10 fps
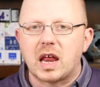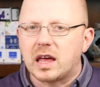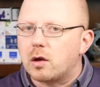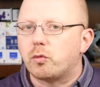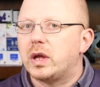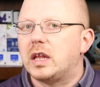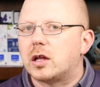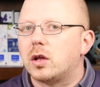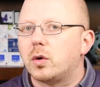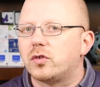and get really
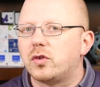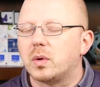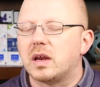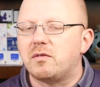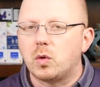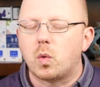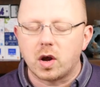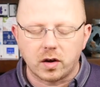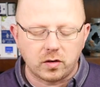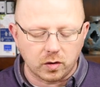close to it if you
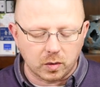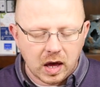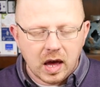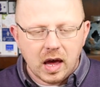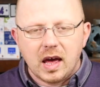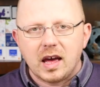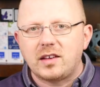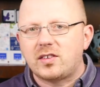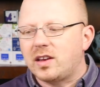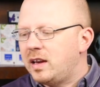wanted to.
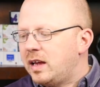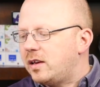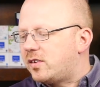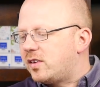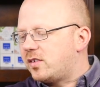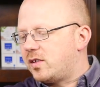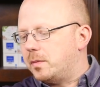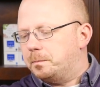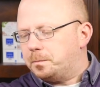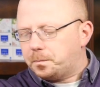It's a neat system.